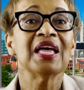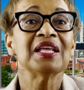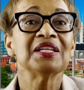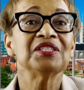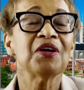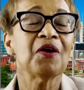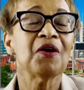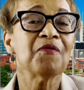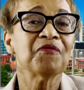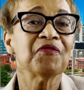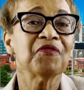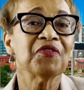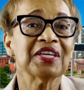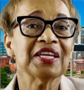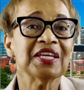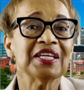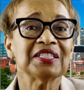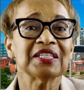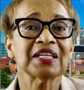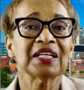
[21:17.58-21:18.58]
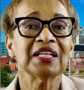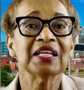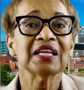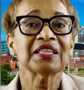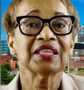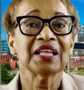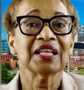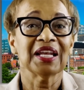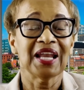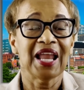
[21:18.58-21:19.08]
Don't forget to
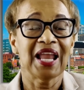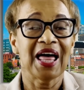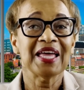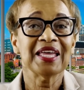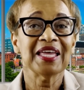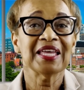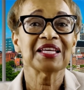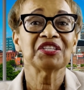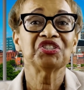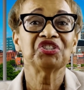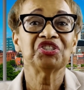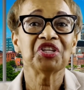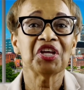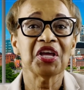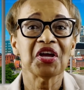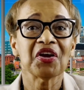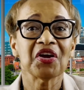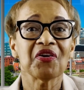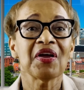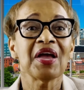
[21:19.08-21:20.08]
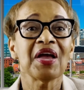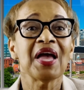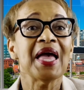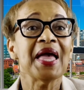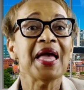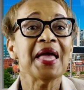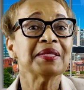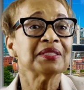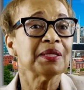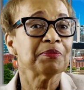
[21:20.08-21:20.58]
click the like, share,
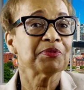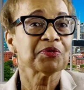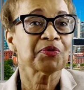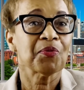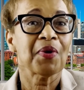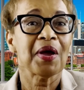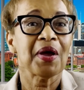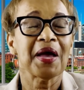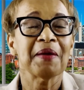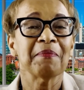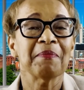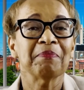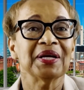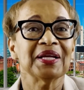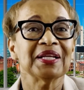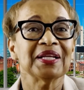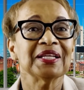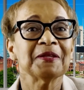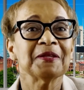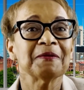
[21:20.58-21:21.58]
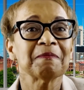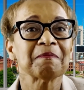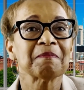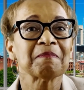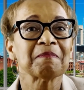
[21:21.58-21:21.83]
and subscribe button.